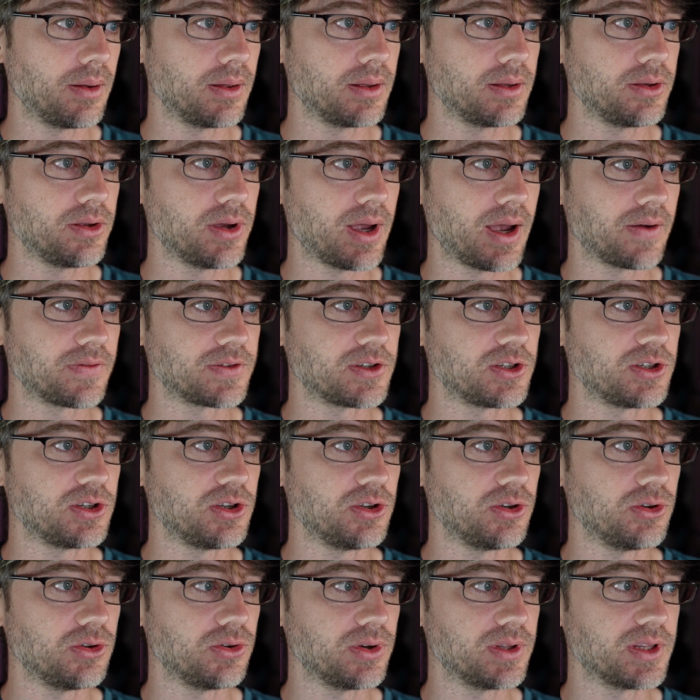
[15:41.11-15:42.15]
You have
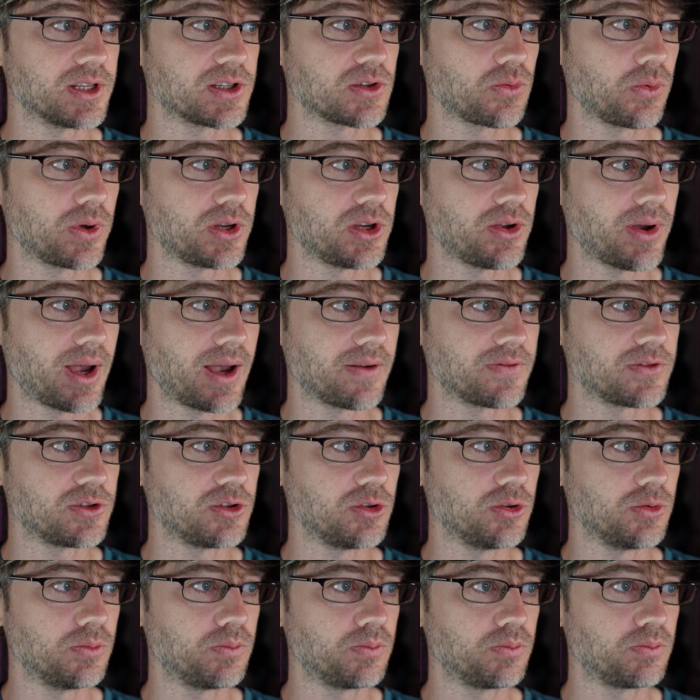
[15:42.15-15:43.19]
to, in this one, you have
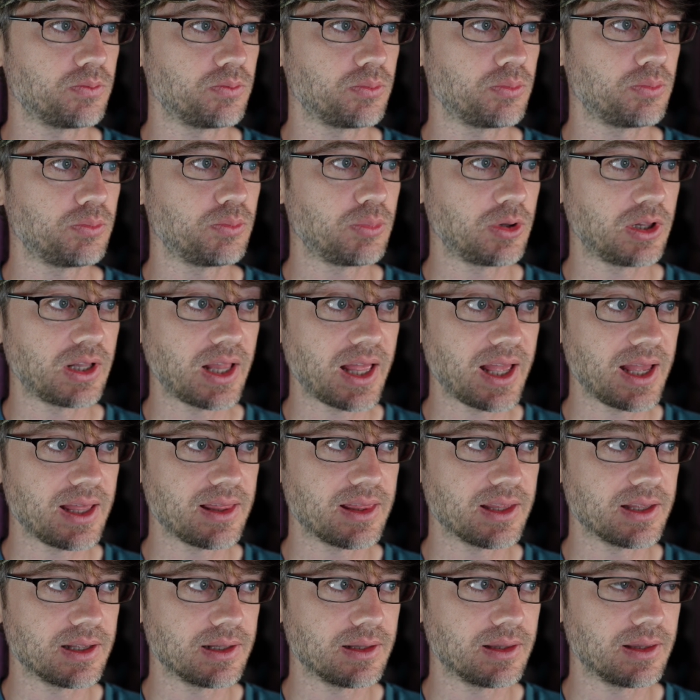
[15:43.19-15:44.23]
to play
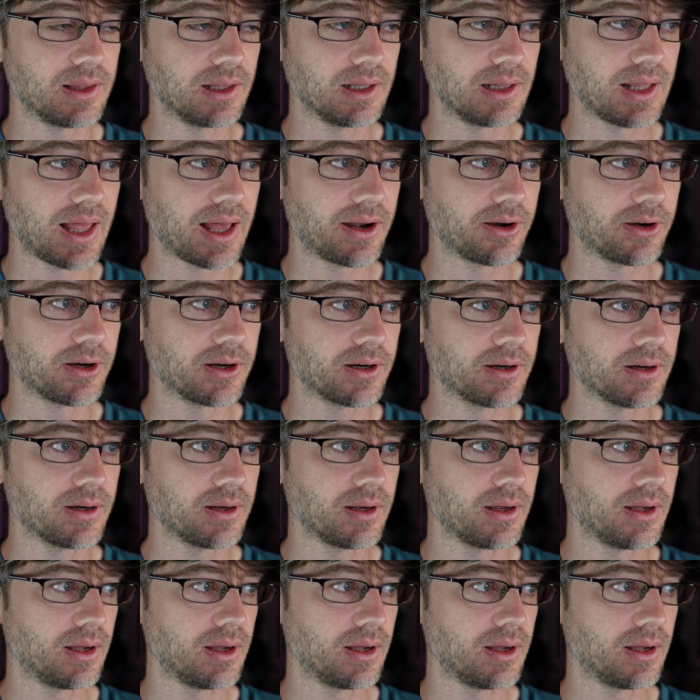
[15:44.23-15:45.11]
the letter.